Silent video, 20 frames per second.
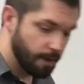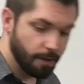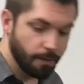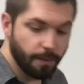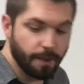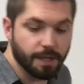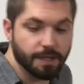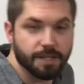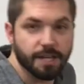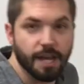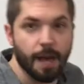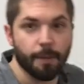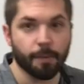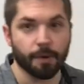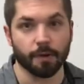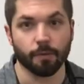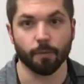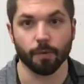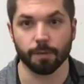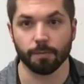We can tap on
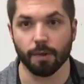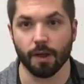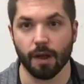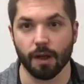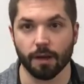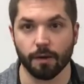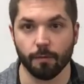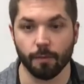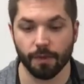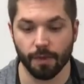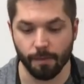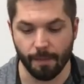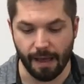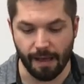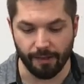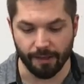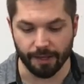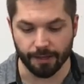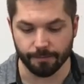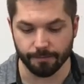a wood block with a mallet.